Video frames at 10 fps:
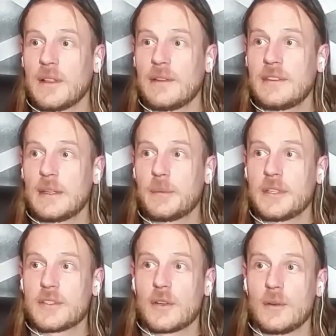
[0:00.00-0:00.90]
we lived in a
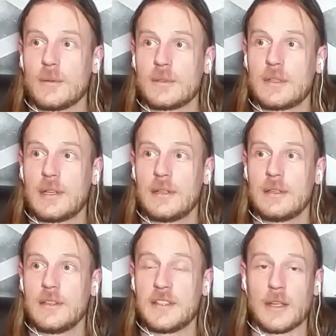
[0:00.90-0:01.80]
place called
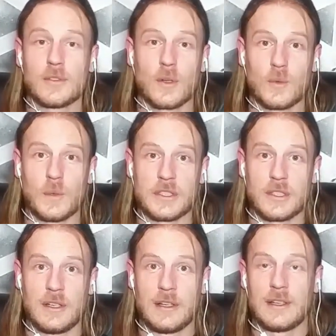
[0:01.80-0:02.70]
the town's called
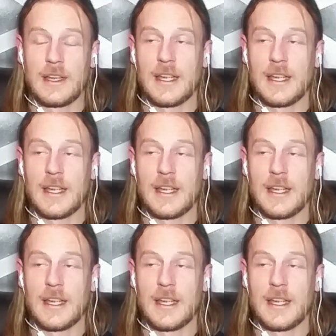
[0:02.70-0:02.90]
Wishaw.